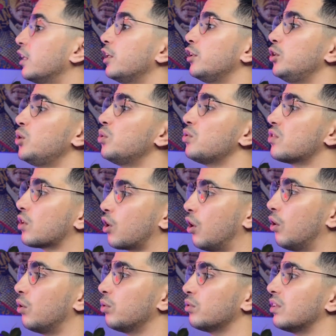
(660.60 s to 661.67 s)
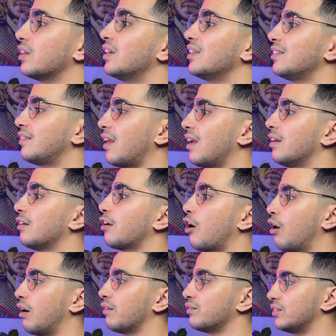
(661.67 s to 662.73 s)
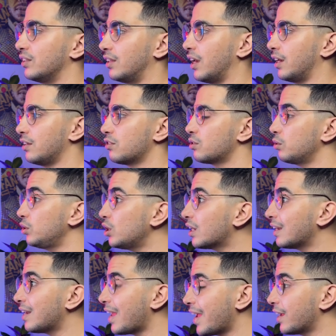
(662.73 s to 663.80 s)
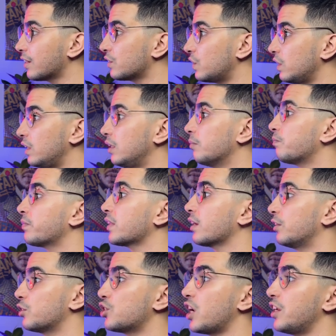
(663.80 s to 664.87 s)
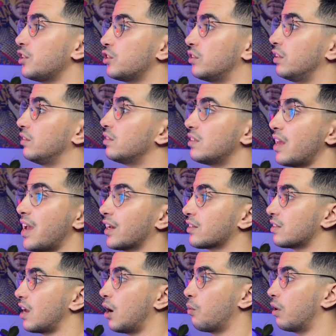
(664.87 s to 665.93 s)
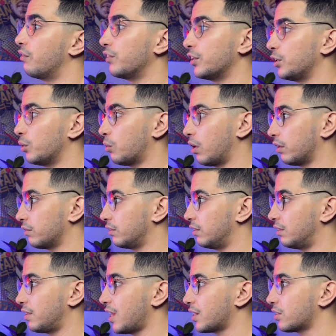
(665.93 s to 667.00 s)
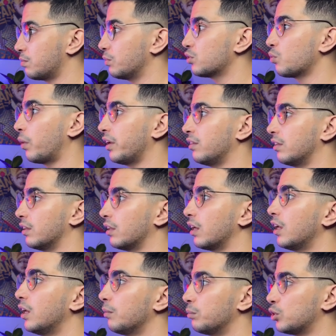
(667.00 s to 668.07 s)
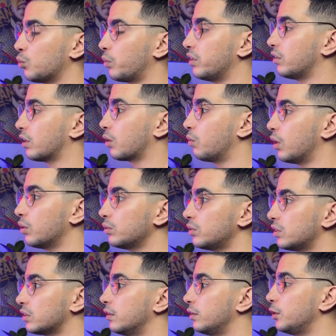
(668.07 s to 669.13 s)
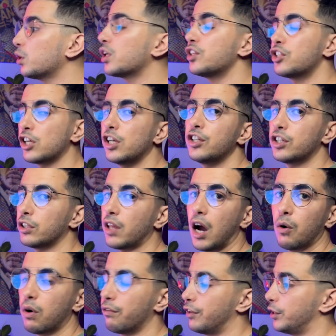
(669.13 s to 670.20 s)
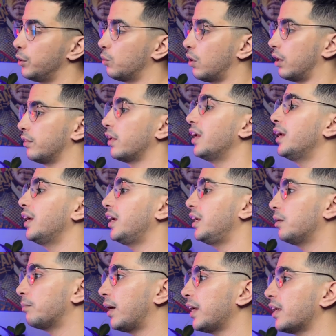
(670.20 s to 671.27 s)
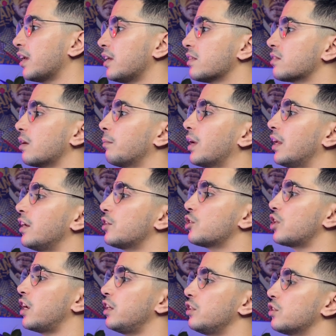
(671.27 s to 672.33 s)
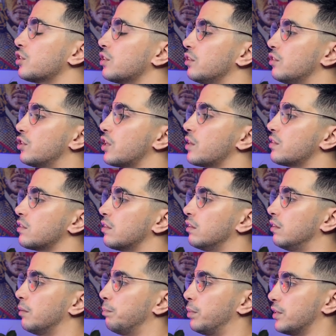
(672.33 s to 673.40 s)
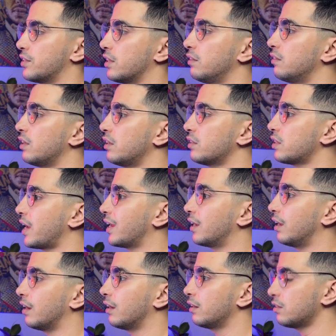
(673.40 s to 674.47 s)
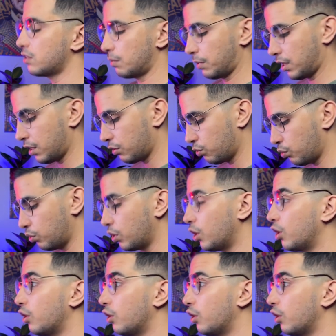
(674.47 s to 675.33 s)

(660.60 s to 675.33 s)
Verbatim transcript: use code 10 off today. So you can actually change this text however you want, the text between the, between the quotes. You can change it however you want. In my case, I'm gonna change just the percentage again, so I'm gonna do